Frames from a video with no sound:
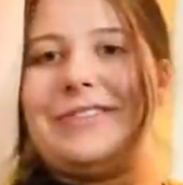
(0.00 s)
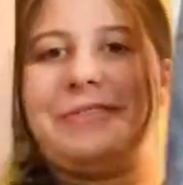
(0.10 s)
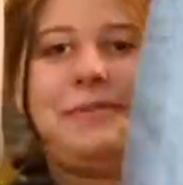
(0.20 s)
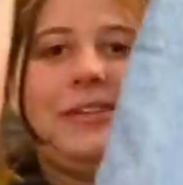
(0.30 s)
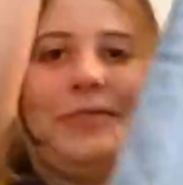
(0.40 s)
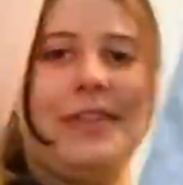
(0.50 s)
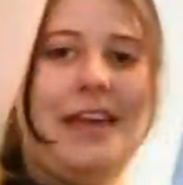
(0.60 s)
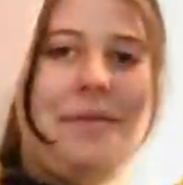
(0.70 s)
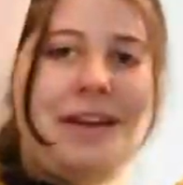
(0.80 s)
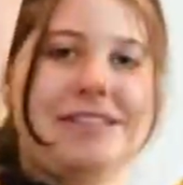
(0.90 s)
know what I'm gonna do with it.
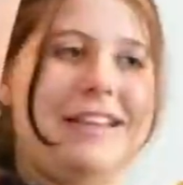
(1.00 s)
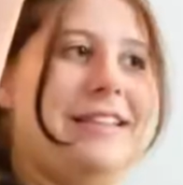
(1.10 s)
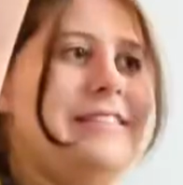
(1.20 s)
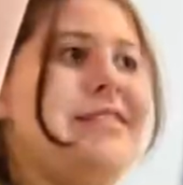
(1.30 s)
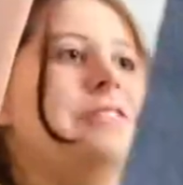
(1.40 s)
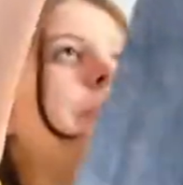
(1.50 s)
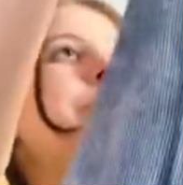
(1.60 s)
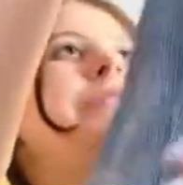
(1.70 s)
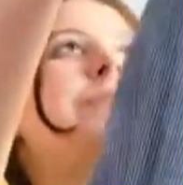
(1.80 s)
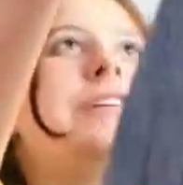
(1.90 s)
I might send this into The
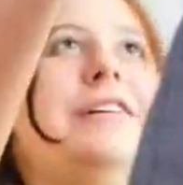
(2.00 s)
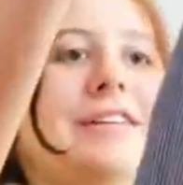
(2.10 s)
Real Real,